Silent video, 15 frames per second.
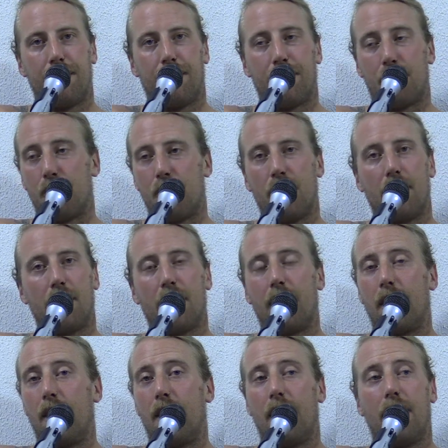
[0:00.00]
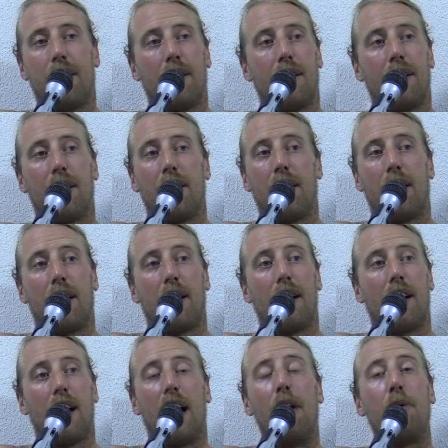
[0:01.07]
So
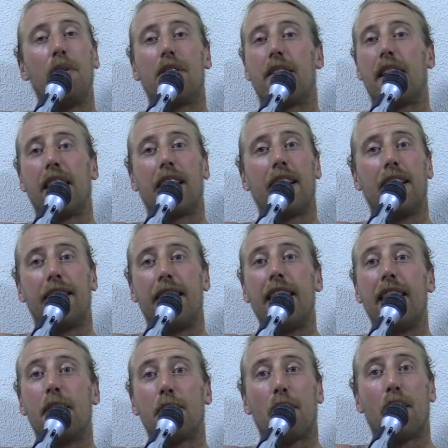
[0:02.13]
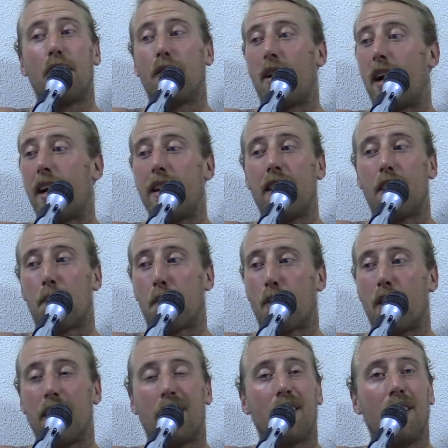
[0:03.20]
I was thinking, damn, bro, I need a
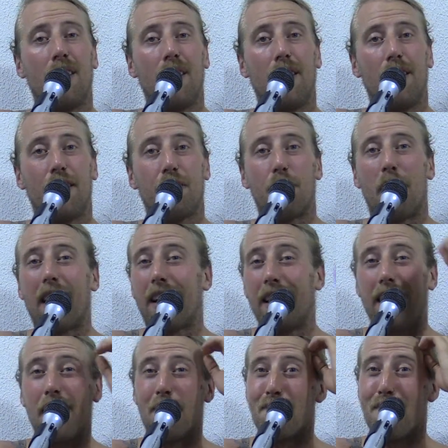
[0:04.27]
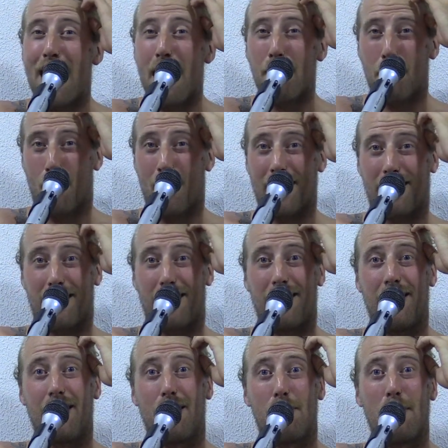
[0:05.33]
printer so I can get MapQuest
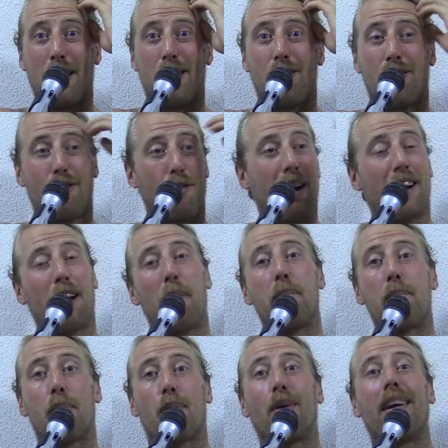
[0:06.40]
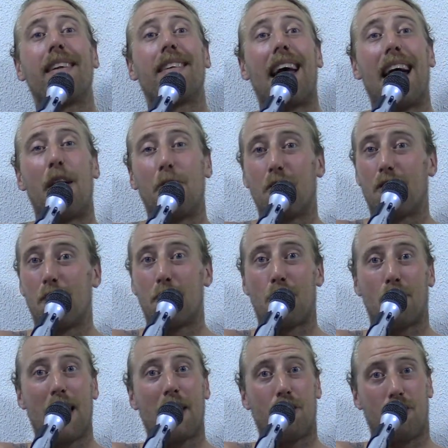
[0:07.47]
in this bitch so I can print out some
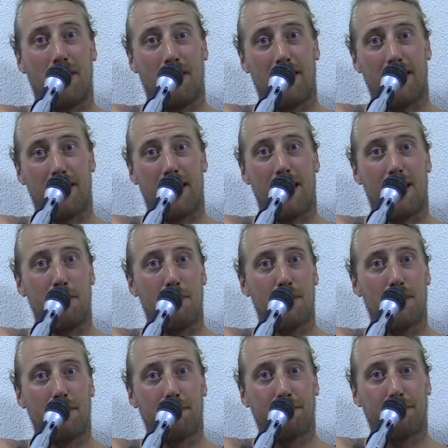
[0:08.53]
directions at times.